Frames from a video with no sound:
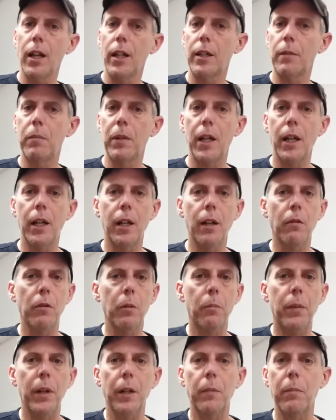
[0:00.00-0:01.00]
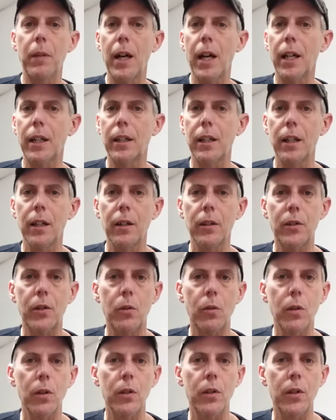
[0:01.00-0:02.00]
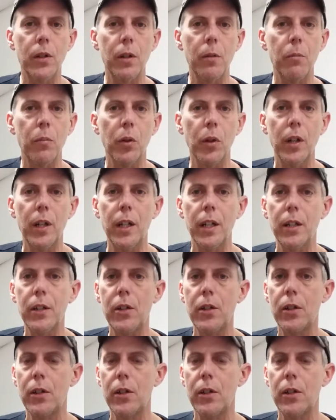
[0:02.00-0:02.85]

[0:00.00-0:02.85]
Being able to pick back there towards the bridge.